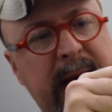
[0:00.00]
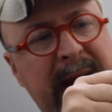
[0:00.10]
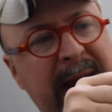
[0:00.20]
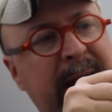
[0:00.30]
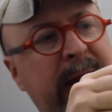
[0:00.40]

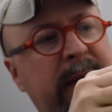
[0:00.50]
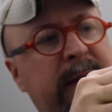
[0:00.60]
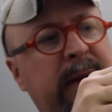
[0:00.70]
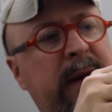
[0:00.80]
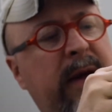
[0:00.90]

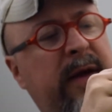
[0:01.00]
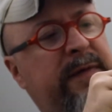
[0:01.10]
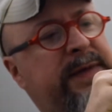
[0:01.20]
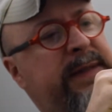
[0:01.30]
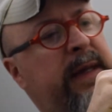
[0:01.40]

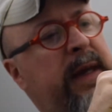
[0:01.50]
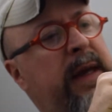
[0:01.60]
handcuffs